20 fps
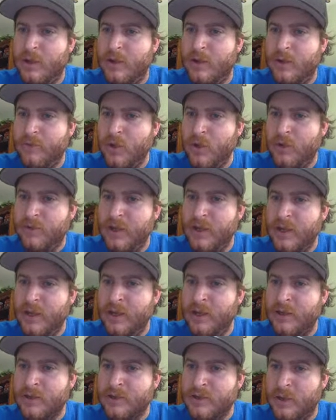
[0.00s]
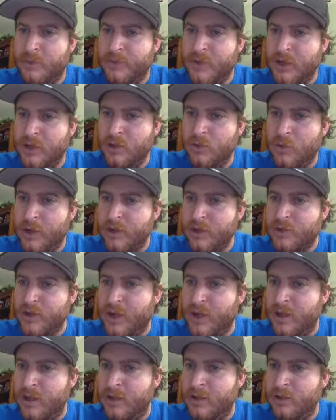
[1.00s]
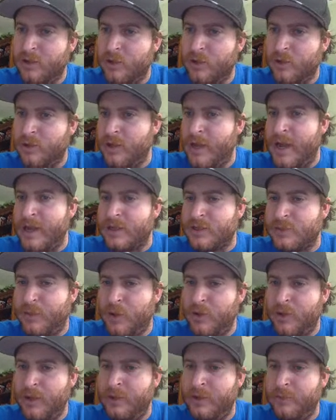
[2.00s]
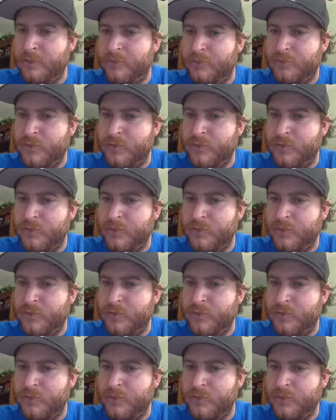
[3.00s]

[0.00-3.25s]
If you have e to something, you want to try, the exponent.